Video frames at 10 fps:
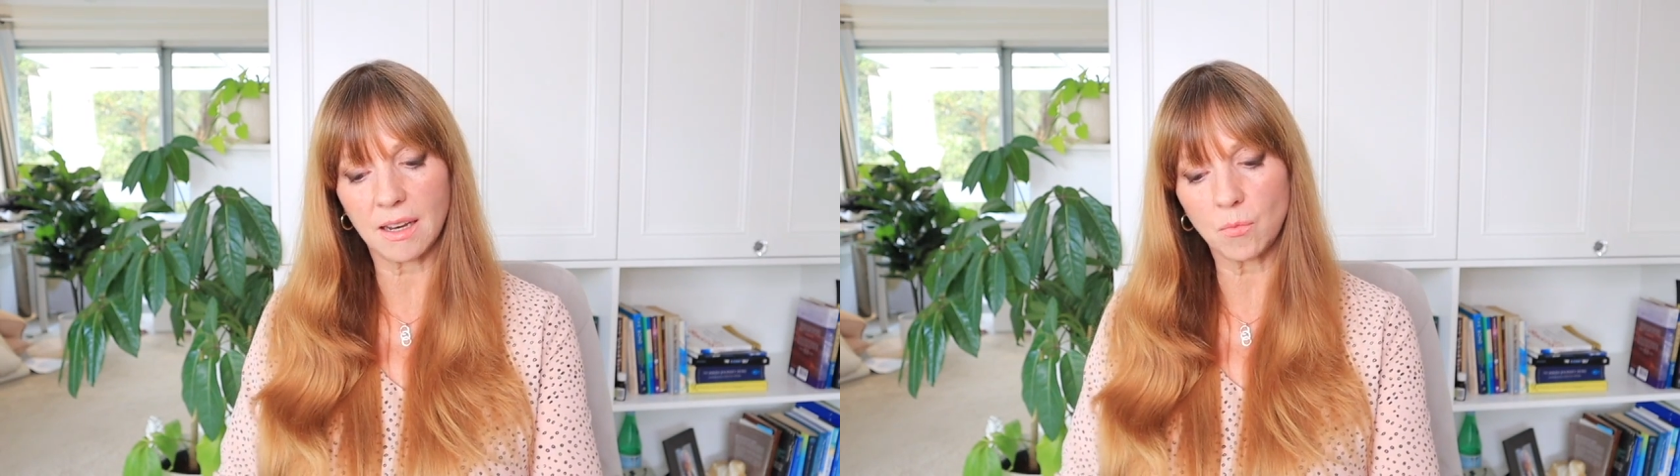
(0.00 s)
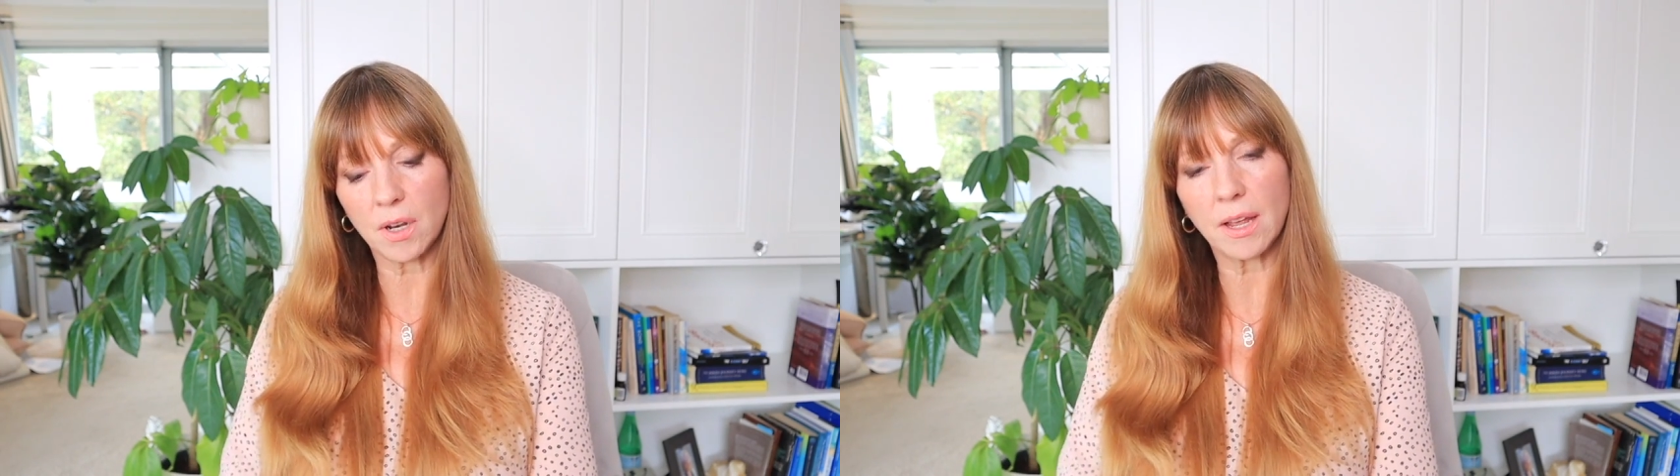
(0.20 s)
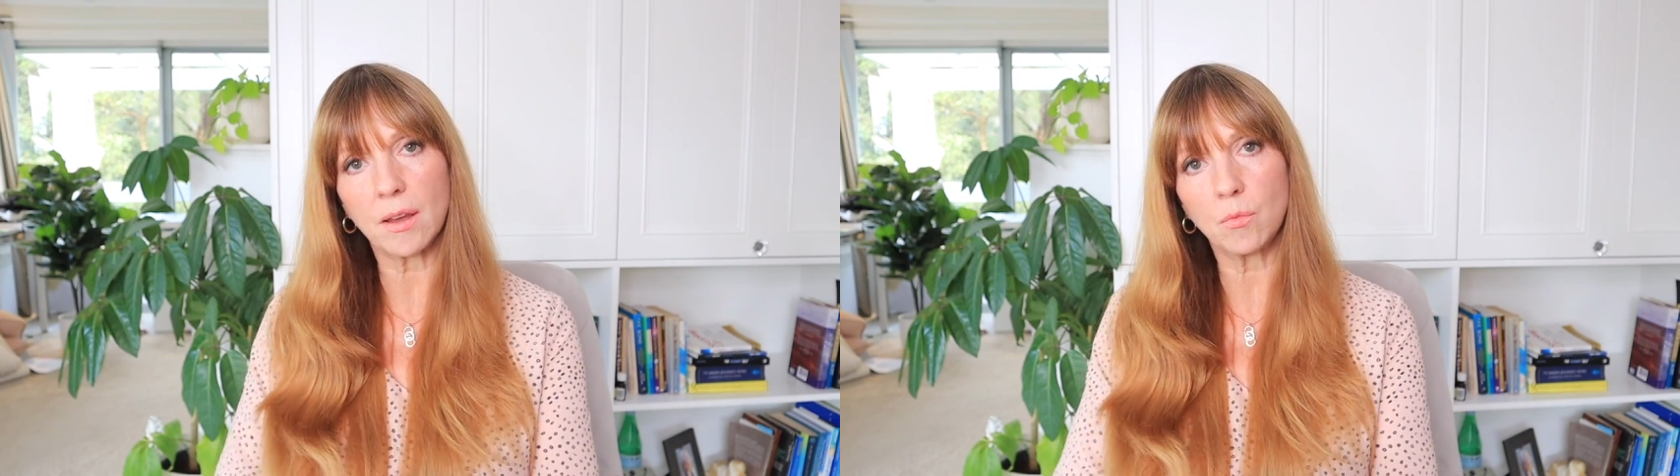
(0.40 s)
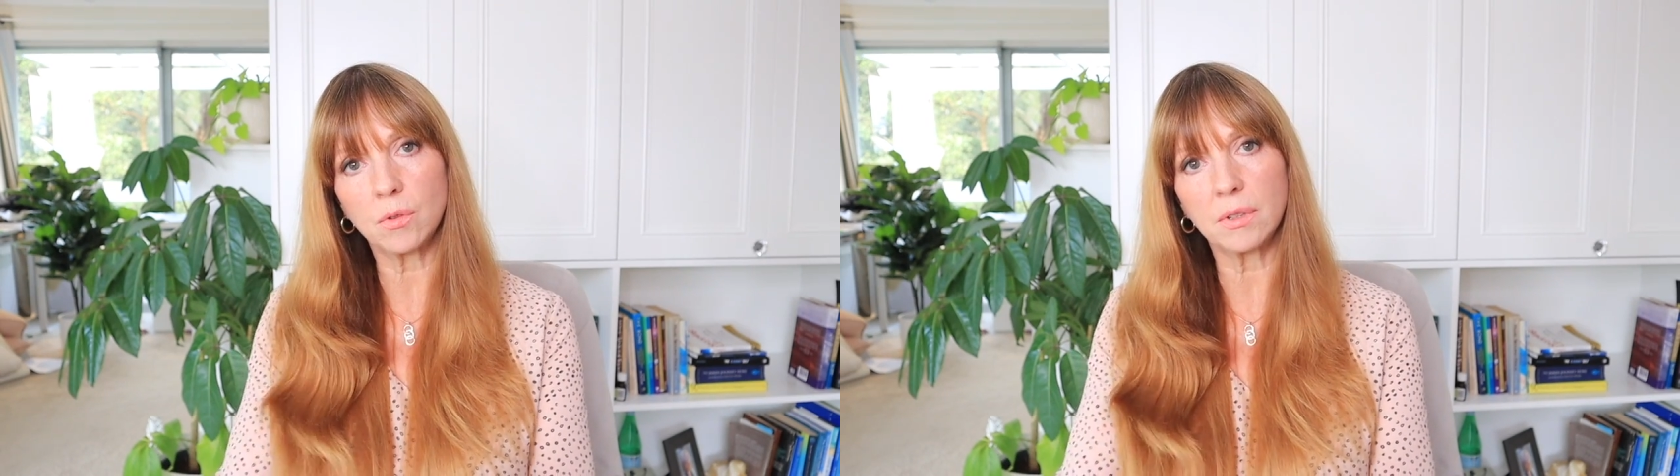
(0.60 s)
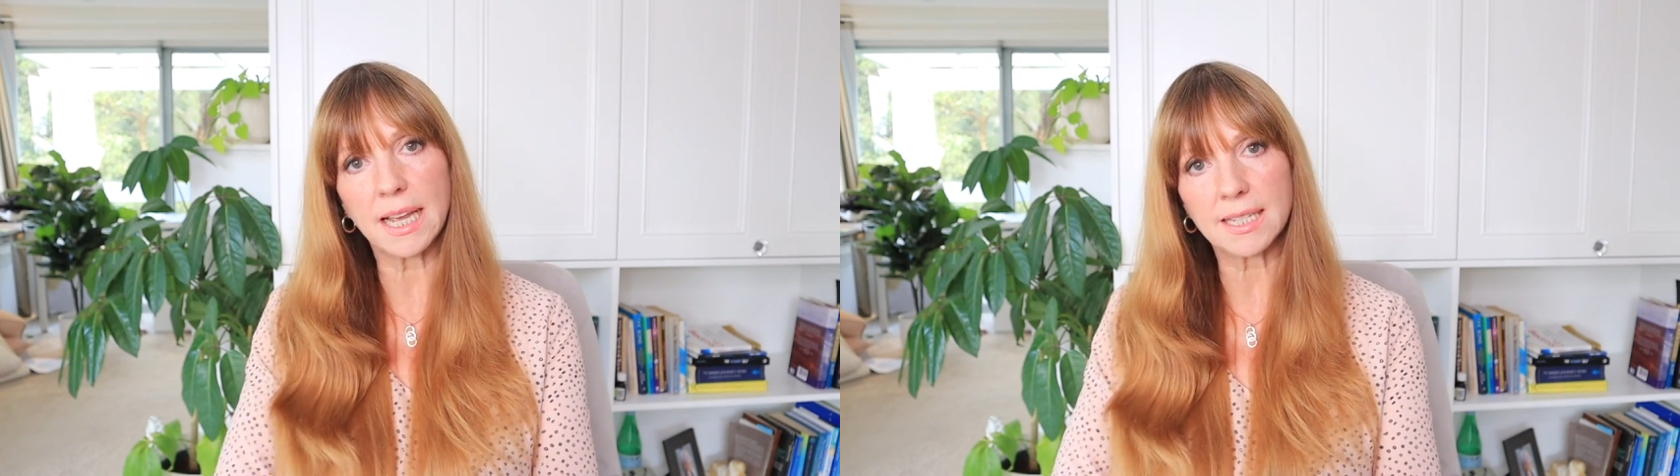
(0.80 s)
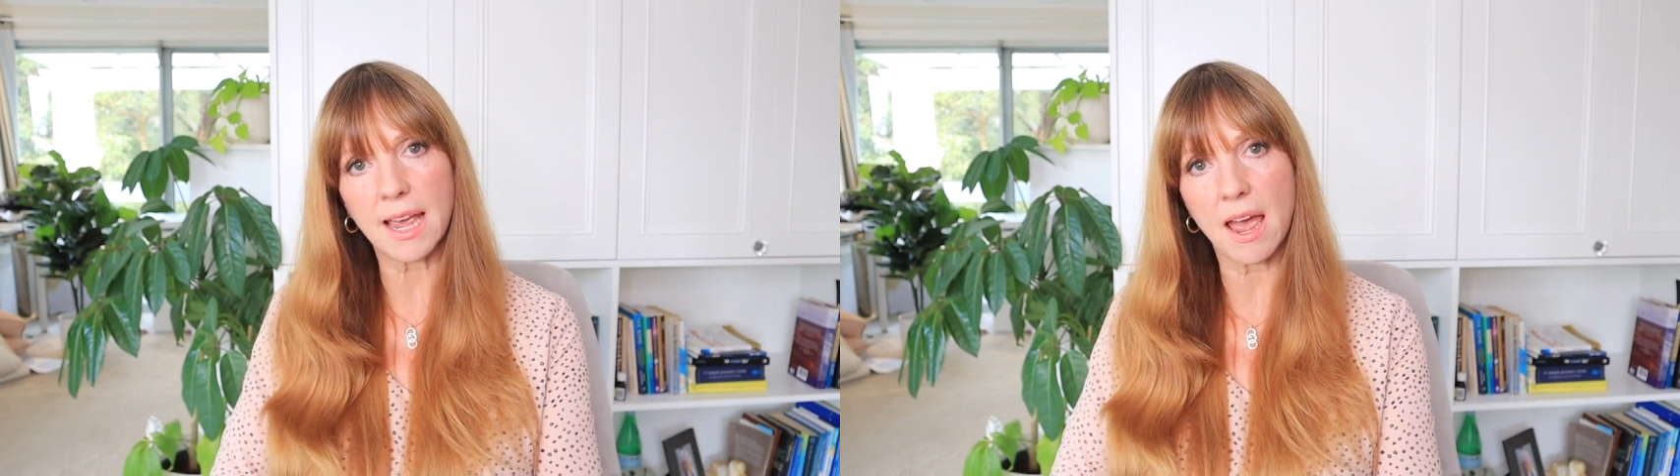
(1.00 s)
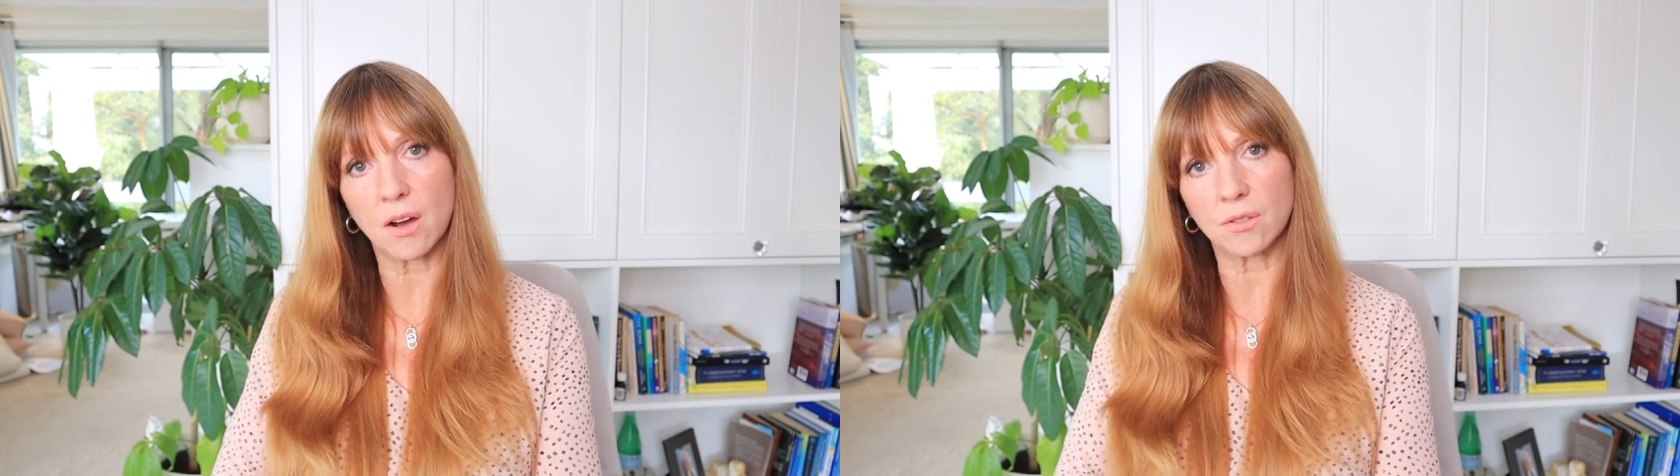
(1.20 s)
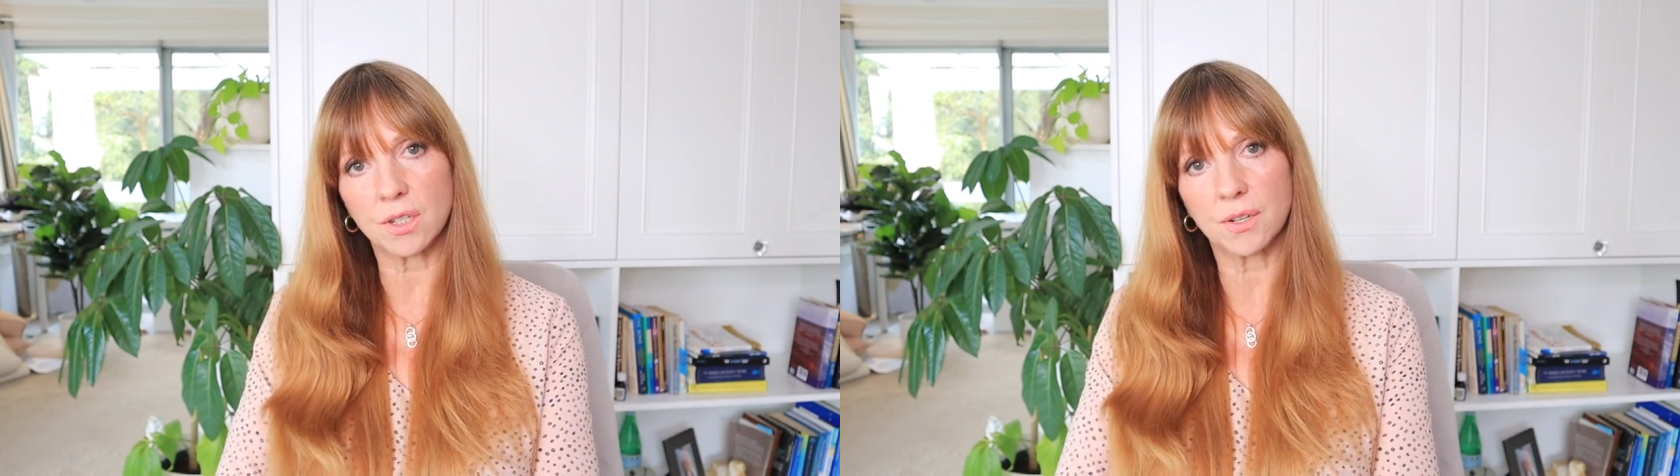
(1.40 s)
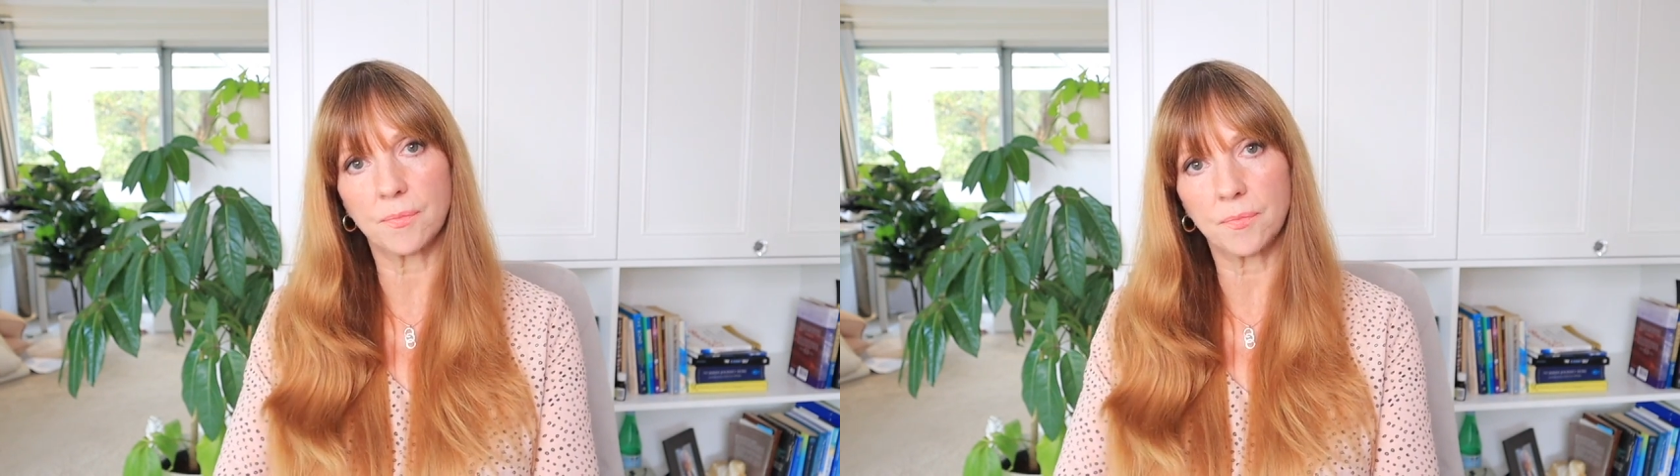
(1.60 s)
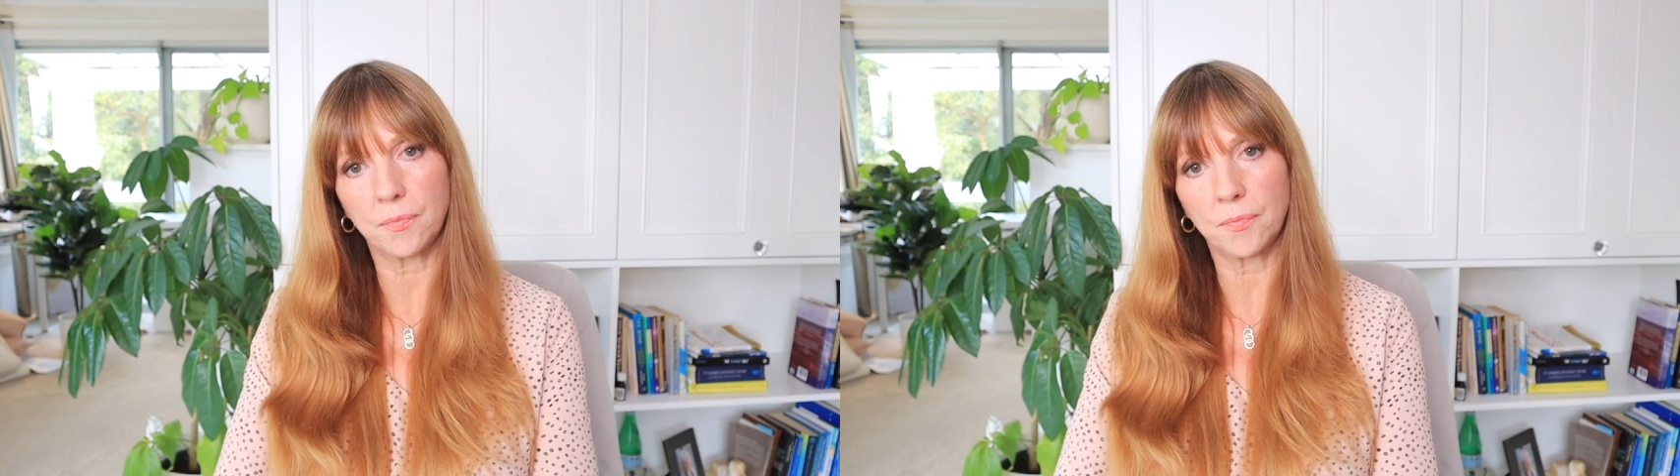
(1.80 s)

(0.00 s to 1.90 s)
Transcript: and what I will let out.